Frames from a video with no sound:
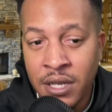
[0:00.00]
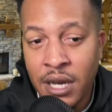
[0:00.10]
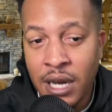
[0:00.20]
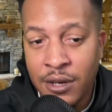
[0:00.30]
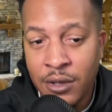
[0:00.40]

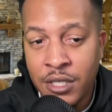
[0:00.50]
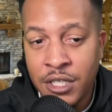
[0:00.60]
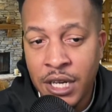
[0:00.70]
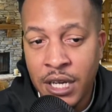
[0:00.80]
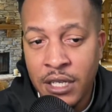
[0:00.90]
I know the
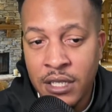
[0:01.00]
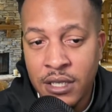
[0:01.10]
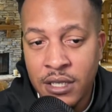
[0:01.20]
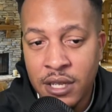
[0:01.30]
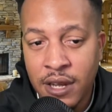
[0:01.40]
Jazz
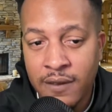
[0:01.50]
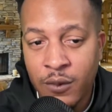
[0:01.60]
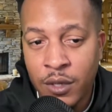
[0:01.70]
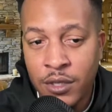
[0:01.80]
have the worst